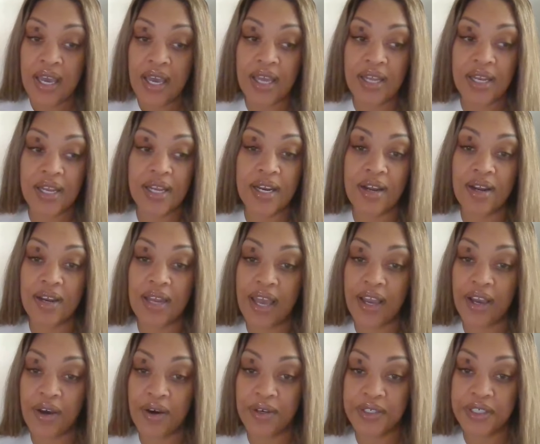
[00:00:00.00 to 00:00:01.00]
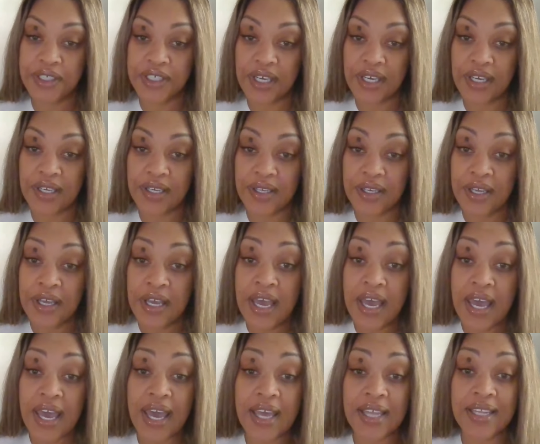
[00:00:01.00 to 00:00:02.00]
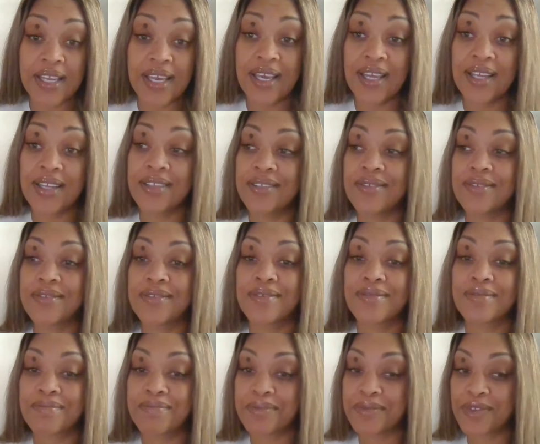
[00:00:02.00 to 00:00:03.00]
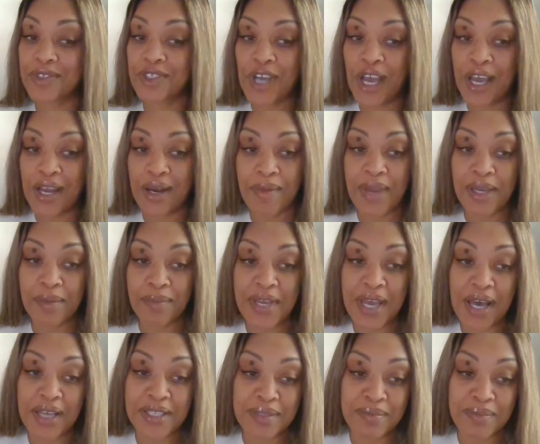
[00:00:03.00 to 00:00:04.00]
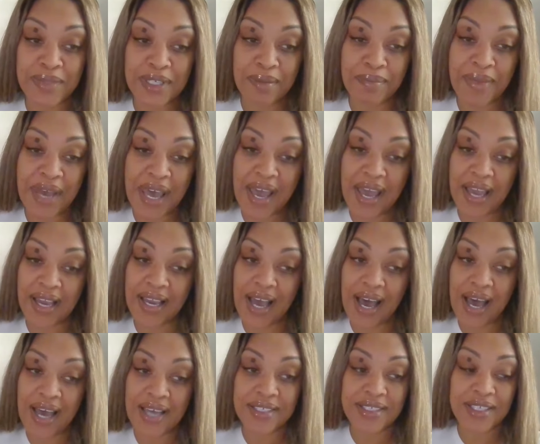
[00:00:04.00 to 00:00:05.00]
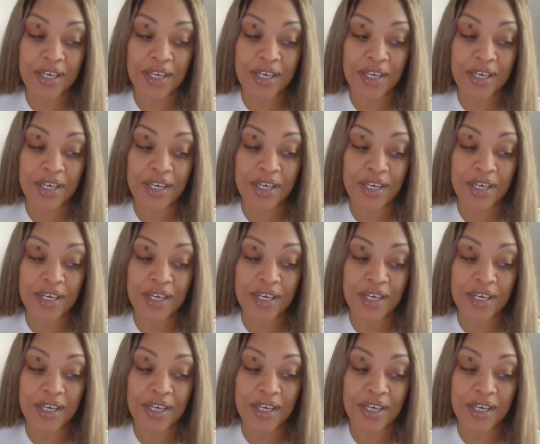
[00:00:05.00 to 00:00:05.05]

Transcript: And then they're like, oh shit. And then trying to make me out to be the bad guy.